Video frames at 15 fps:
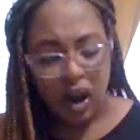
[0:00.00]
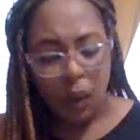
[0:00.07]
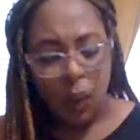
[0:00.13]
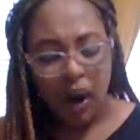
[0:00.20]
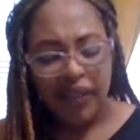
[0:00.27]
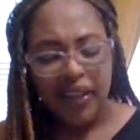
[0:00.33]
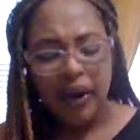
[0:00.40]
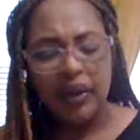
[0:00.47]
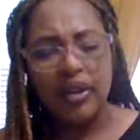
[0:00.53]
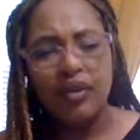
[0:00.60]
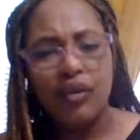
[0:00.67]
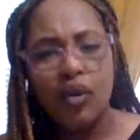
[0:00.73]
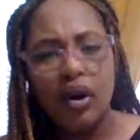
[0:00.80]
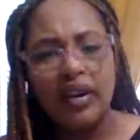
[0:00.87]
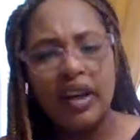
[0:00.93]
while they're in the
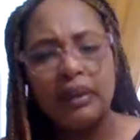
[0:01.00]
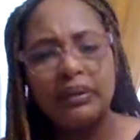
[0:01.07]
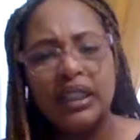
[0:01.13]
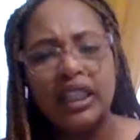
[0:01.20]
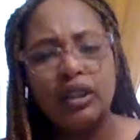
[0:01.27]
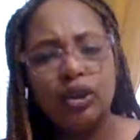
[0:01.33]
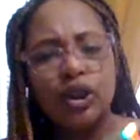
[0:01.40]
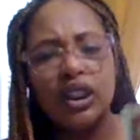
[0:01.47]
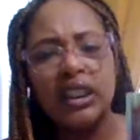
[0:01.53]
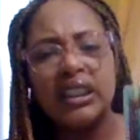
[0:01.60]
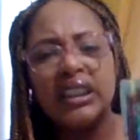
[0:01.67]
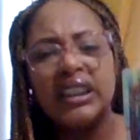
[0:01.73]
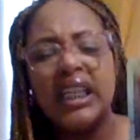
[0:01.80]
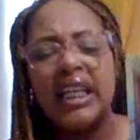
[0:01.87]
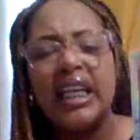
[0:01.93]
four of cups energy
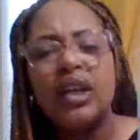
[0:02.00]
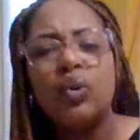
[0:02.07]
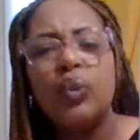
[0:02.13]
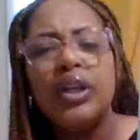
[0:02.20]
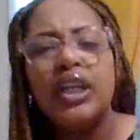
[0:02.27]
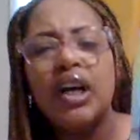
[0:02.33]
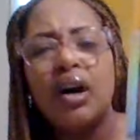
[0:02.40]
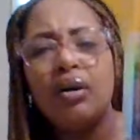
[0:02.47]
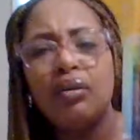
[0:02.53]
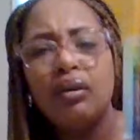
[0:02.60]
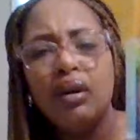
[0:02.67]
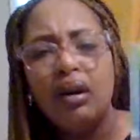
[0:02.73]
sitting in the window